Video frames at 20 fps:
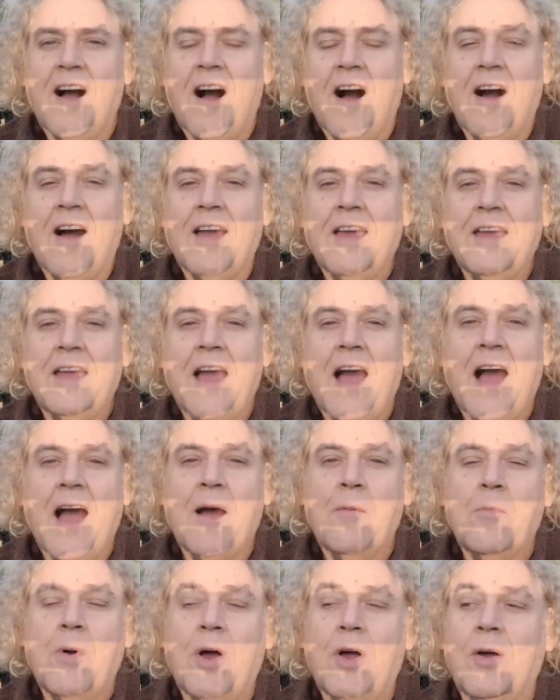I
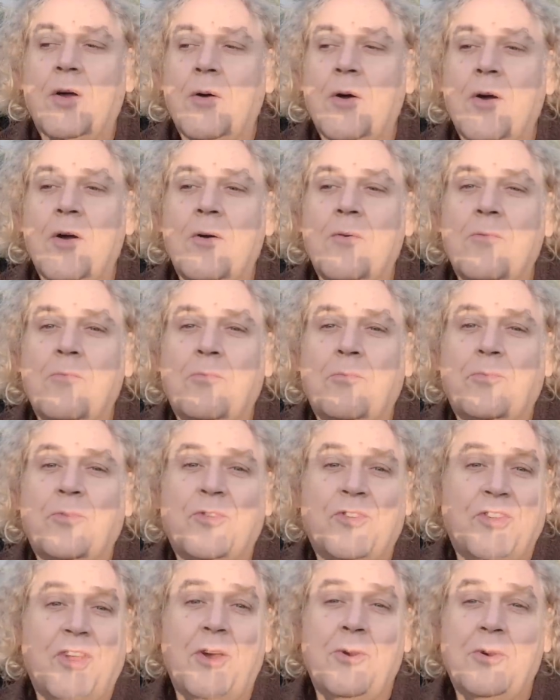am
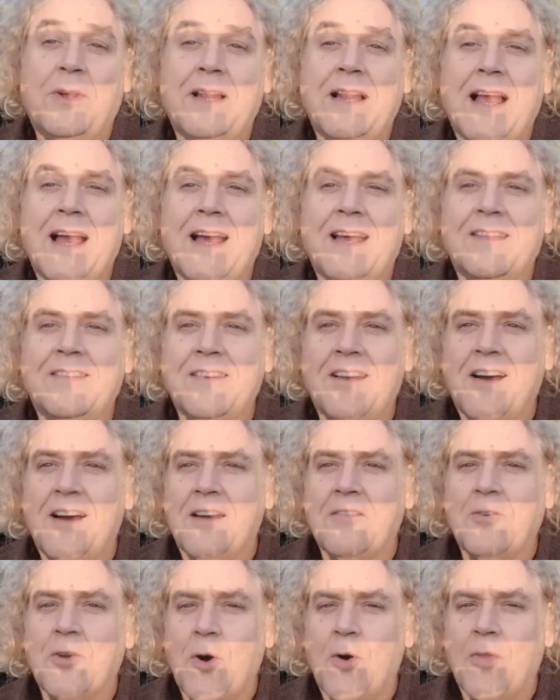so glad
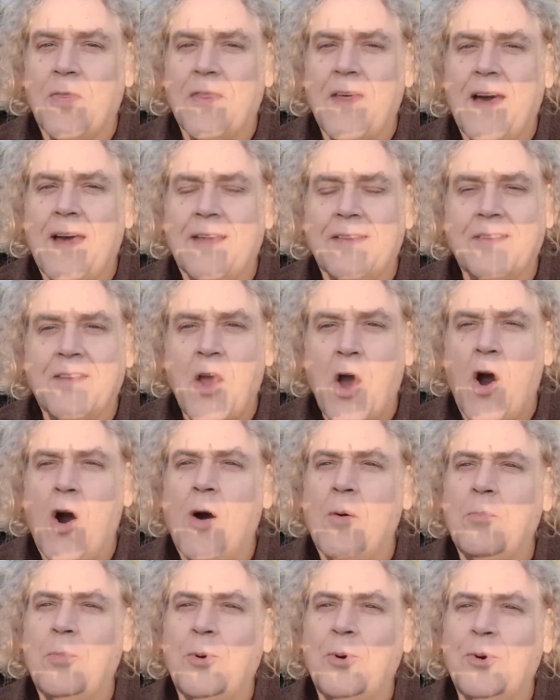I've got that
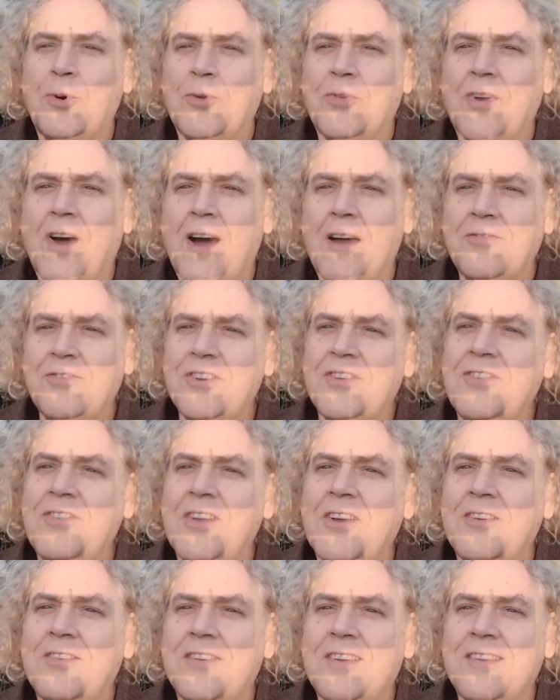cardboard. I've just
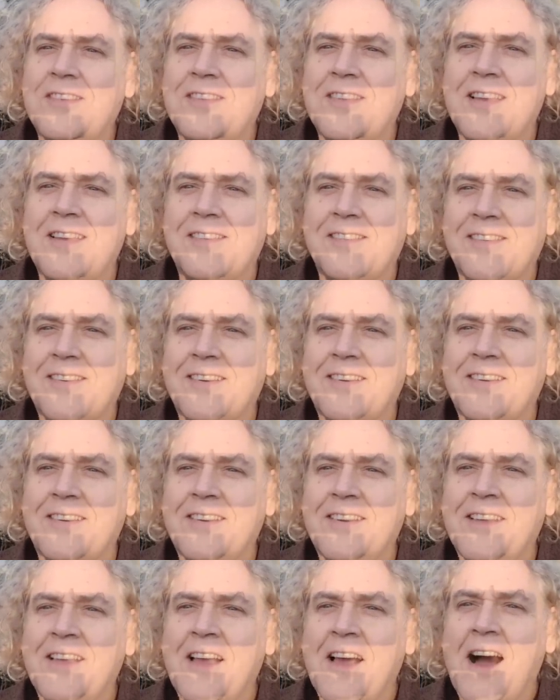noticed there's I've
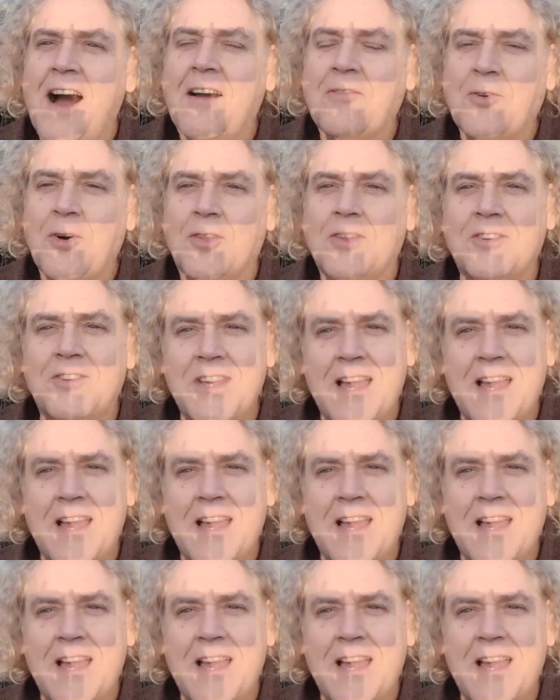got the